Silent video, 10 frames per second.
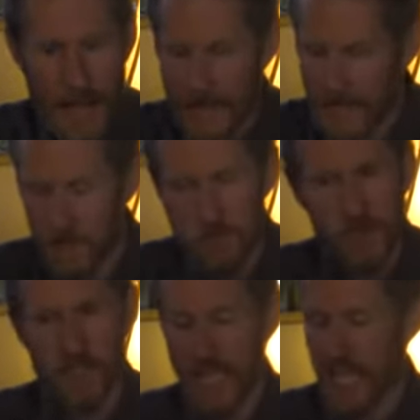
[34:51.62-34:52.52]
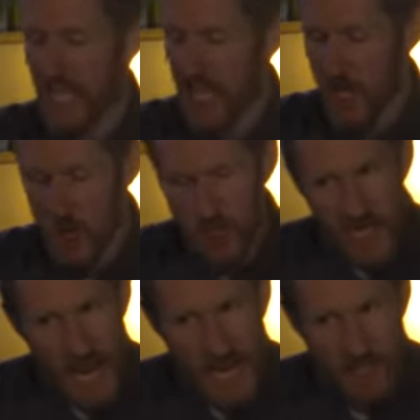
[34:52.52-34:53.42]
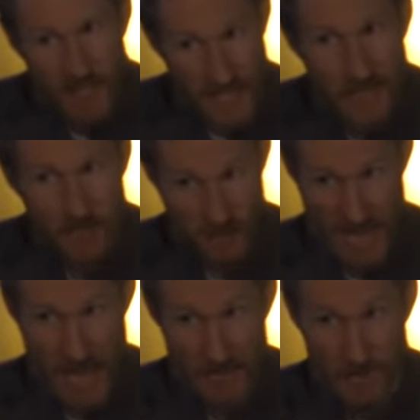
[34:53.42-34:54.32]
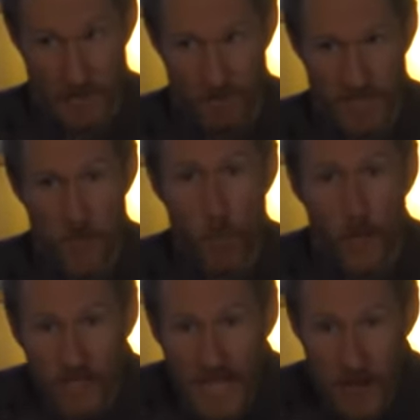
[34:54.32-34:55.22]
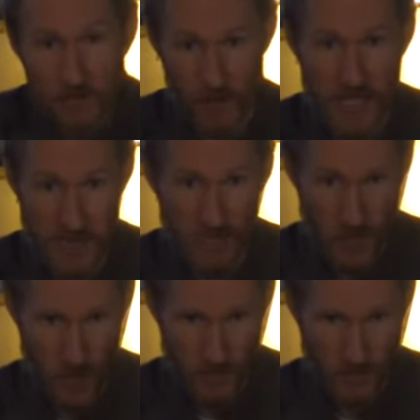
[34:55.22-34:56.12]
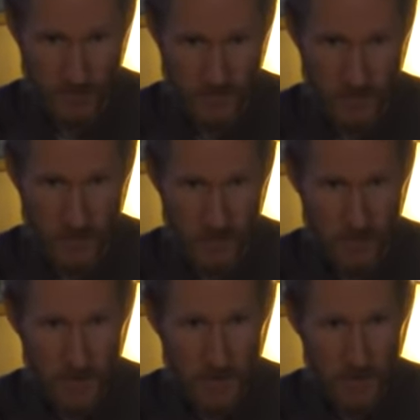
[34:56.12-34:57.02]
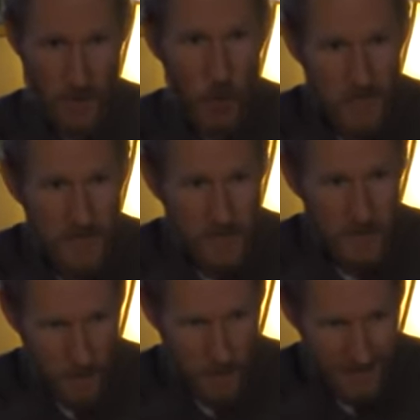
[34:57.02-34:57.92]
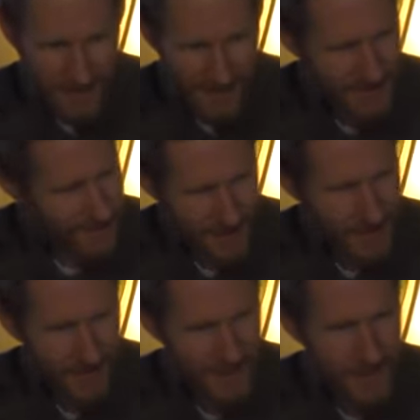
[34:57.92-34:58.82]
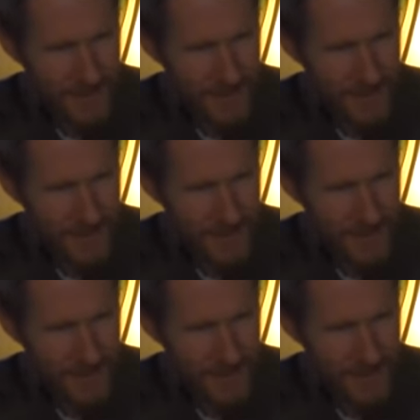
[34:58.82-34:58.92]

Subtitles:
I can build a huge case against that. He will not forgive those who live in unrepentant sin.